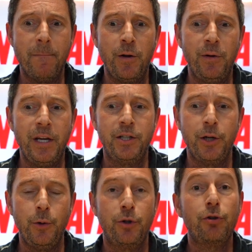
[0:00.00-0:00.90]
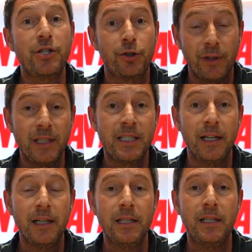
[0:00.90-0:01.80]
You need to trust your
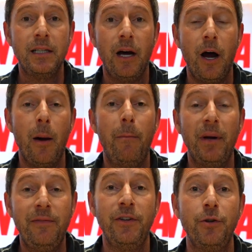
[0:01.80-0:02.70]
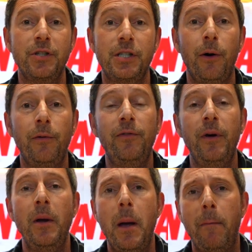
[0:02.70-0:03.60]
instinct, believe in yourself,
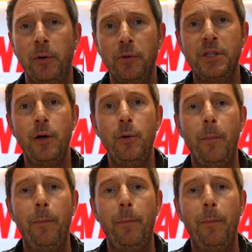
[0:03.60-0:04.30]
but also